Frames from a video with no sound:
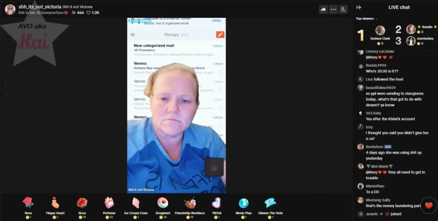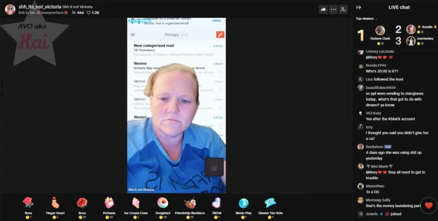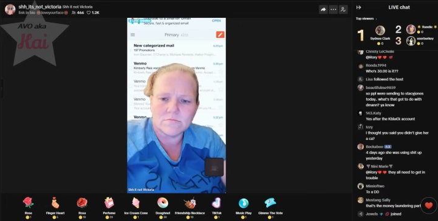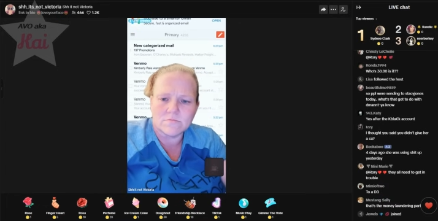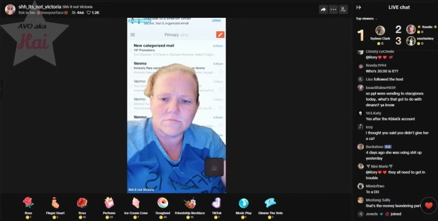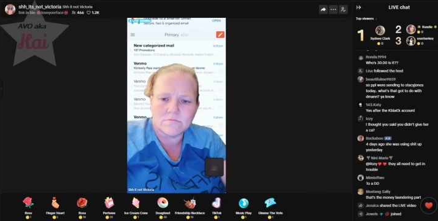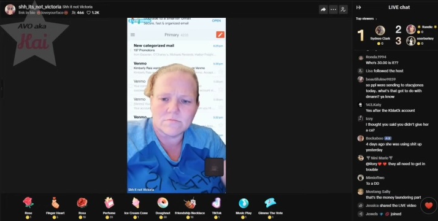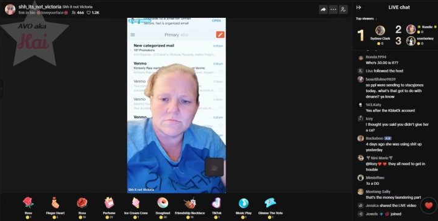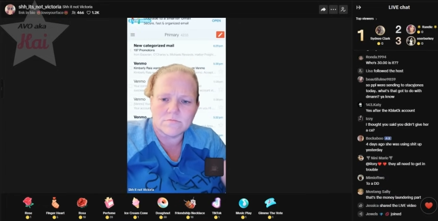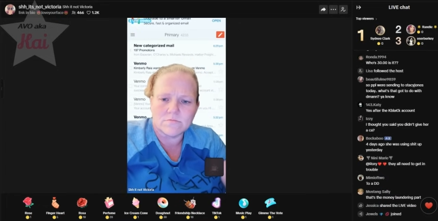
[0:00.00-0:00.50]

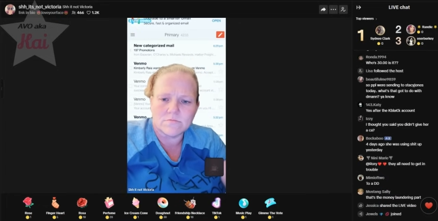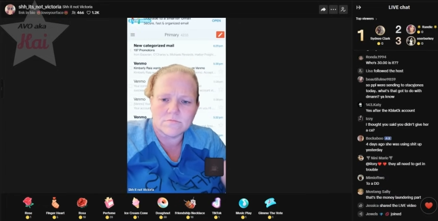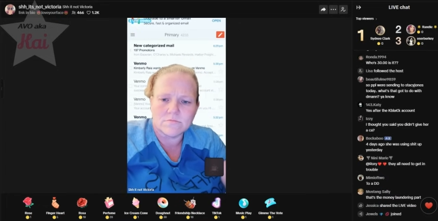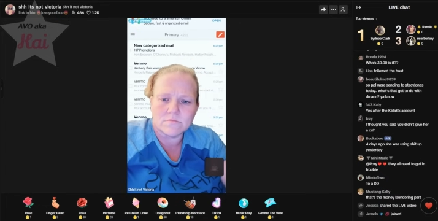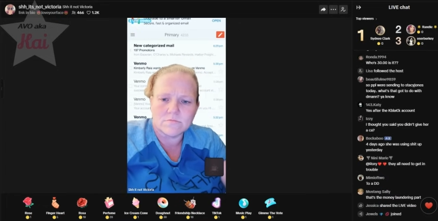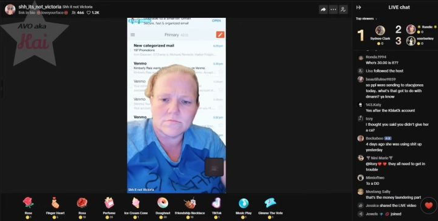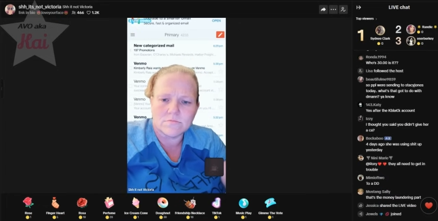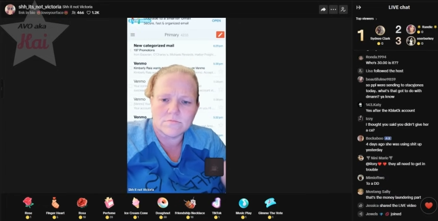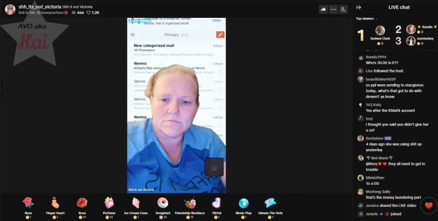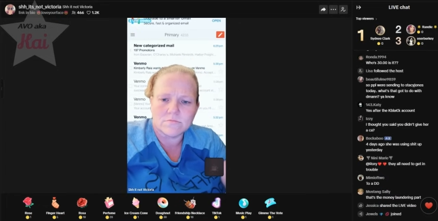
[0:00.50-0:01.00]

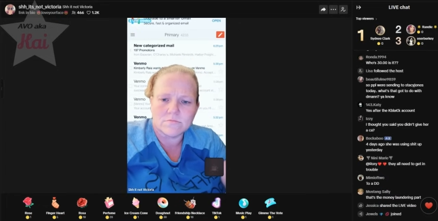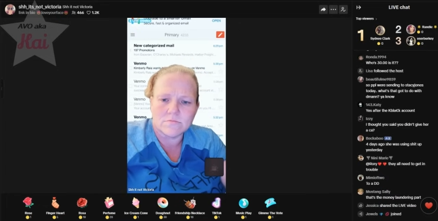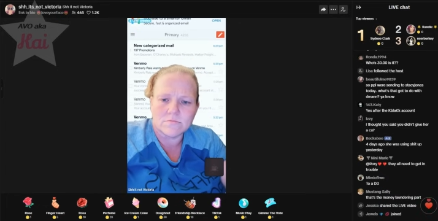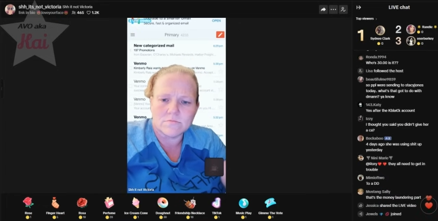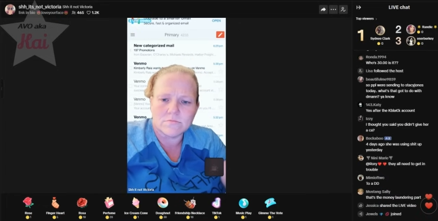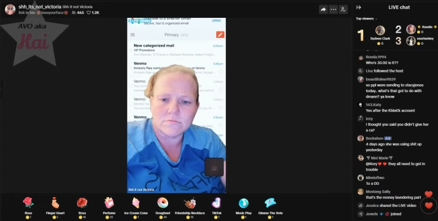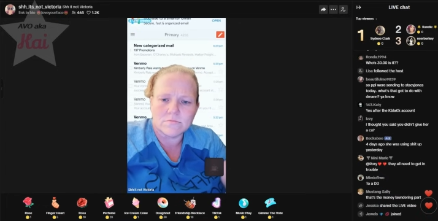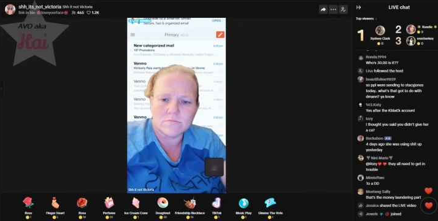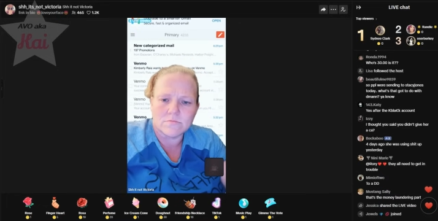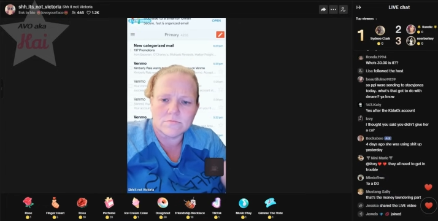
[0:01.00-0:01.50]

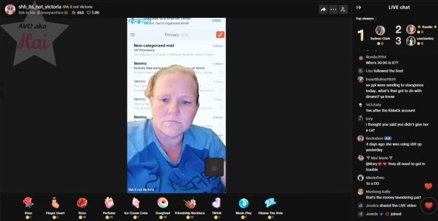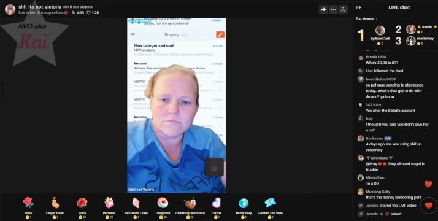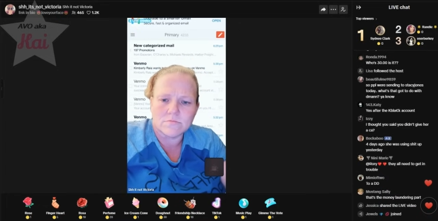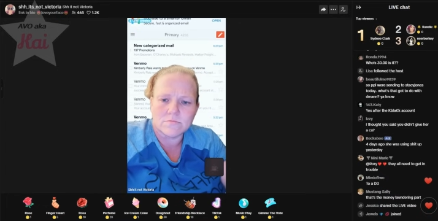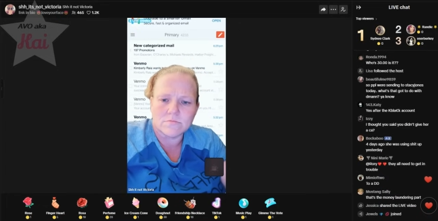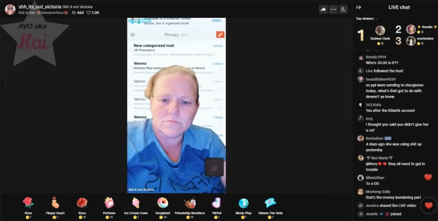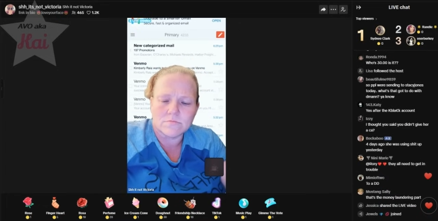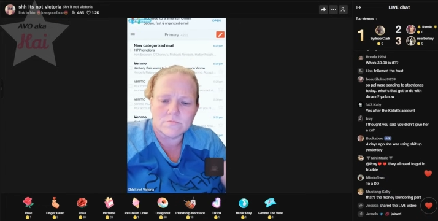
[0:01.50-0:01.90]
(silence)